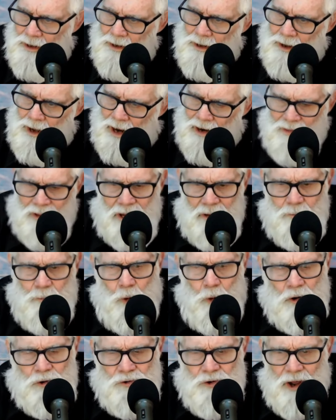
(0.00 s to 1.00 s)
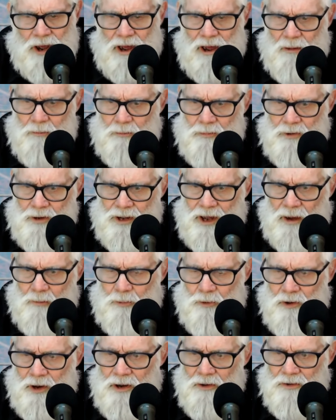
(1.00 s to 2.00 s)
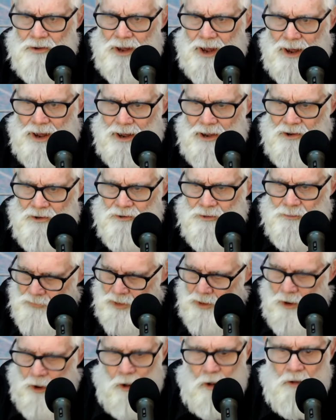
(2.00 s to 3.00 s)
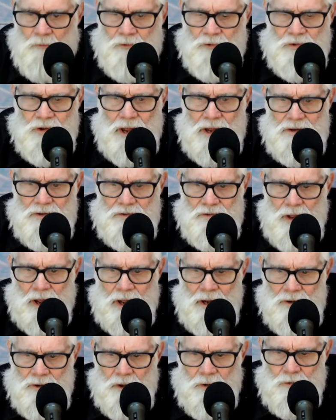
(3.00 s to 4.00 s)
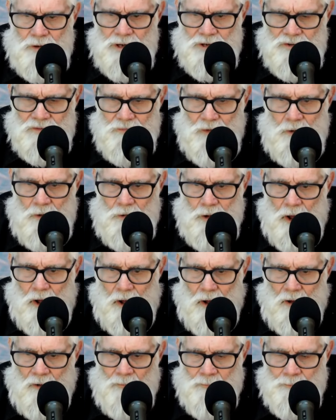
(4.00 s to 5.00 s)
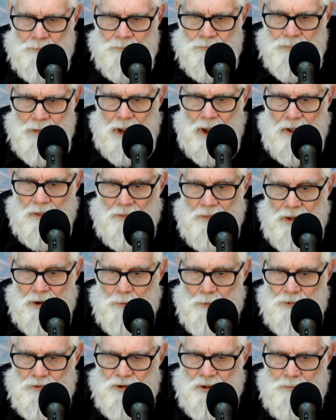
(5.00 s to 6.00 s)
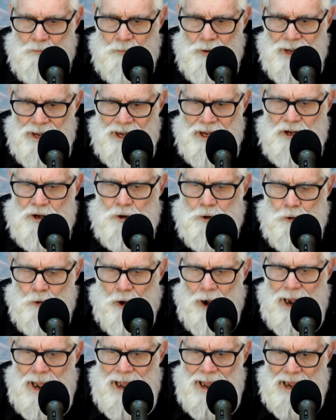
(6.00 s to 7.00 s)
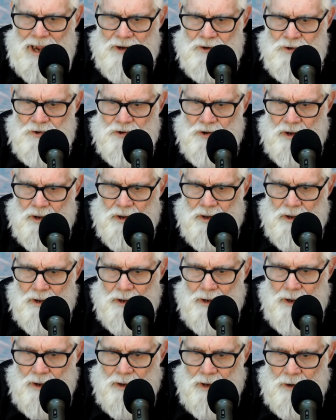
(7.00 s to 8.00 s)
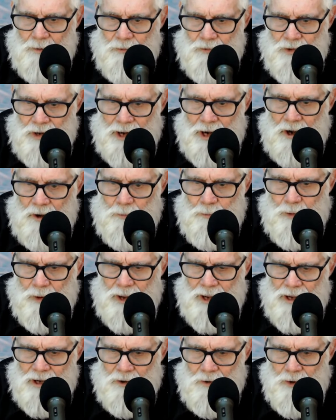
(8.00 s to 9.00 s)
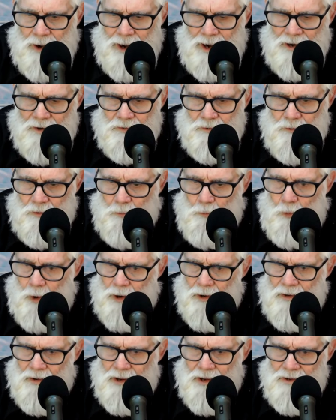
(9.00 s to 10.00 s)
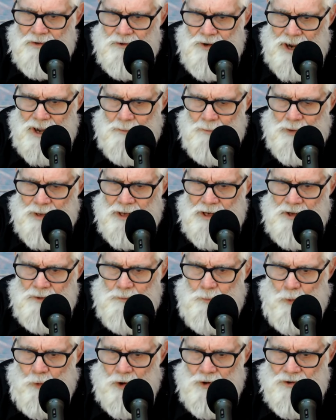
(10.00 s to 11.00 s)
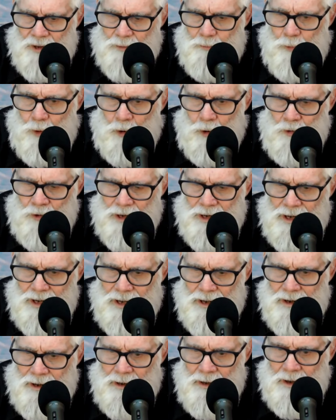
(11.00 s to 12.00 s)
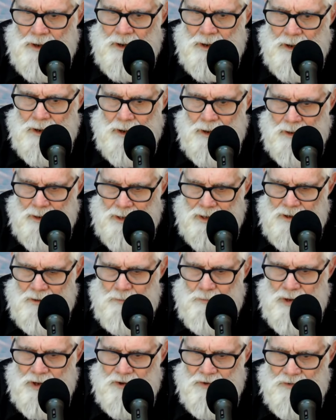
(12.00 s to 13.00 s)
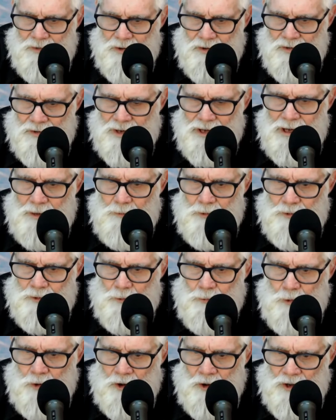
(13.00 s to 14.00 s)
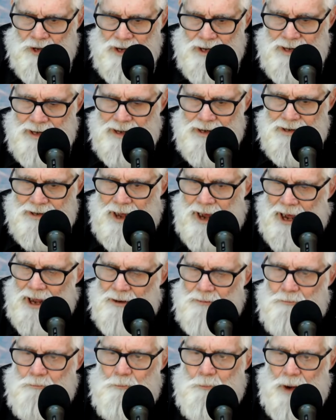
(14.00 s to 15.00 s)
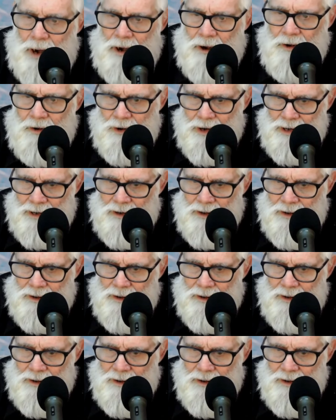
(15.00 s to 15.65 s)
I think Pork Chop and a couple other guys. All of a sudden, Sato gets a phone call. There was a big crash. There was an airplane crash. One of the Japanese boys had broken in in the business, and he was a rookie, and he had gotten married